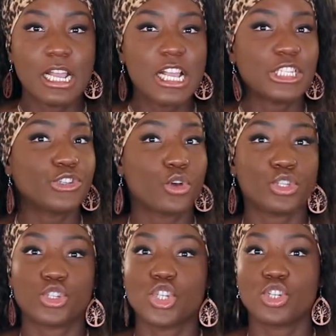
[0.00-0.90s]

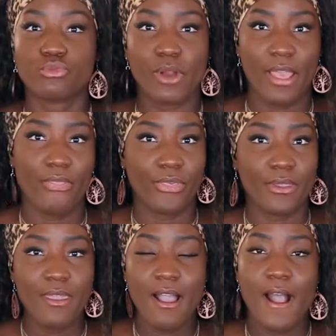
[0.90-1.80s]
Your strength,
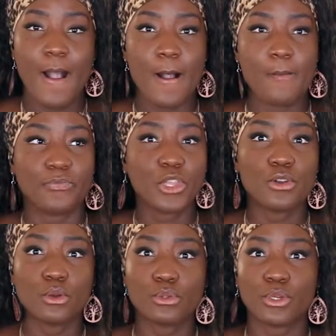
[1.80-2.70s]

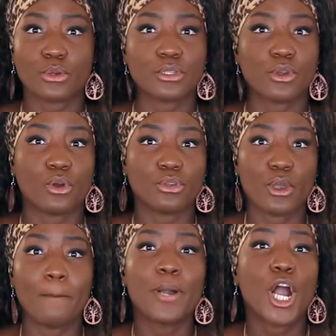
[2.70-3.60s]

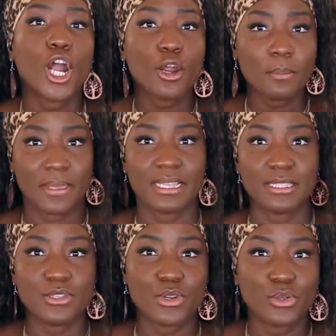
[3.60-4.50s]
your purpose,
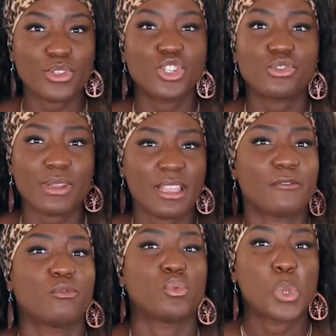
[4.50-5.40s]
the strength of
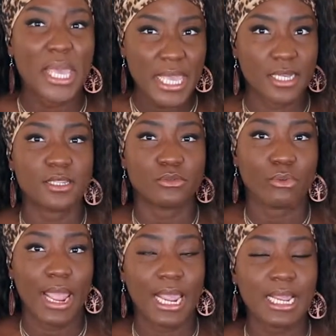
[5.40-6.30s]
will,
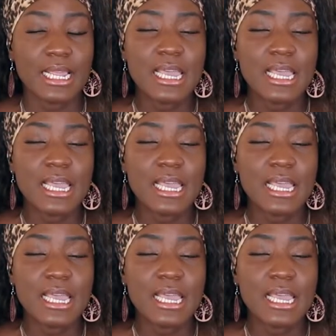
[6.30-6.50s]
right?